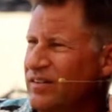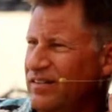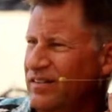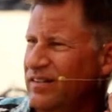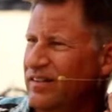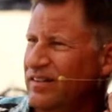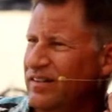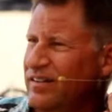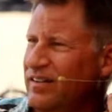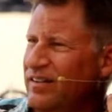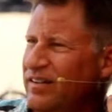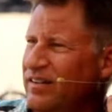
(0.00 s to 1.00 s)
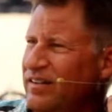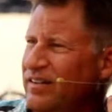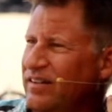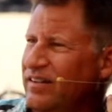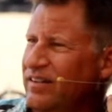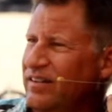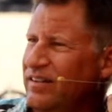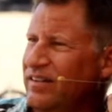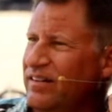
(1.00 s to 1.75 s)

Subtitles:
(no one is talking)